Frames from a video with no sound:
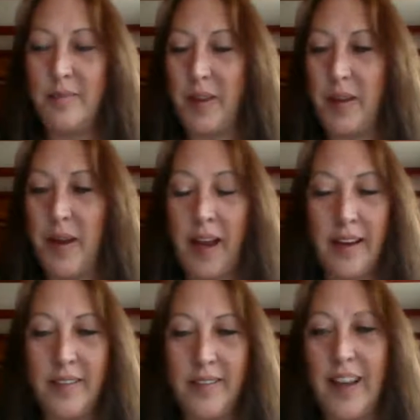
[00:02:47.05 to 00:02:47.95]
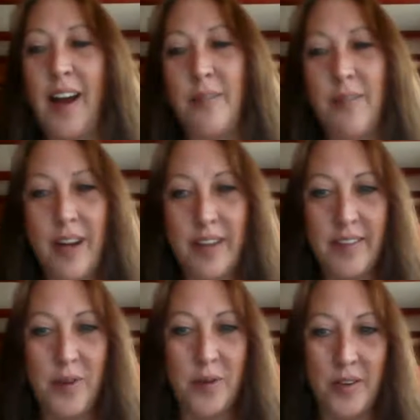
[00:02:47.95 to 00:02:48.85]
I got Ray's
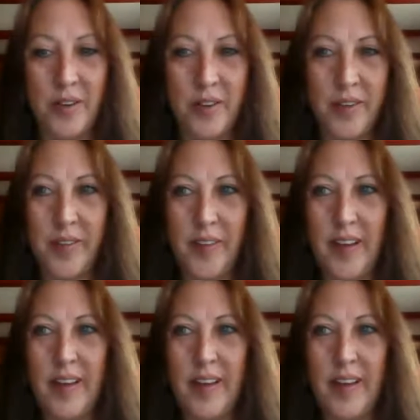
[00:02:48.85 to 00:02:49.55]
course